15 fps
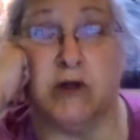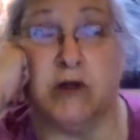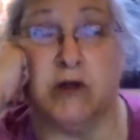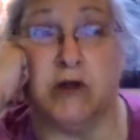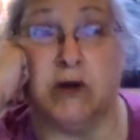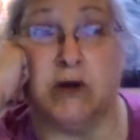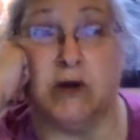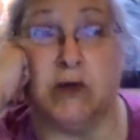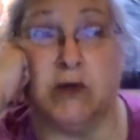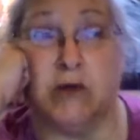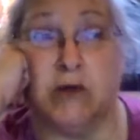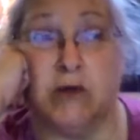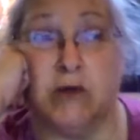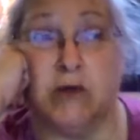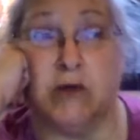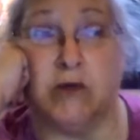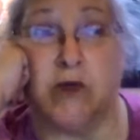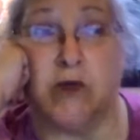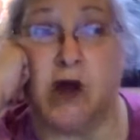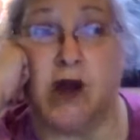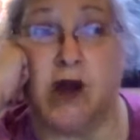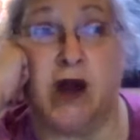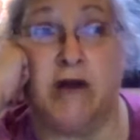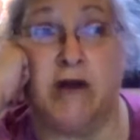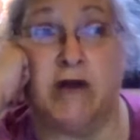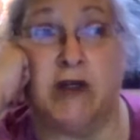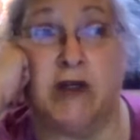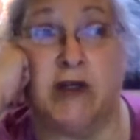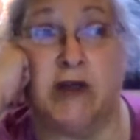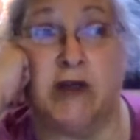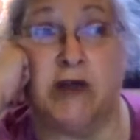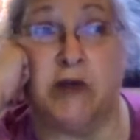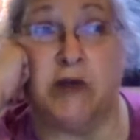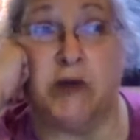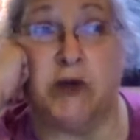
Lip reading: So, all I've seen it do is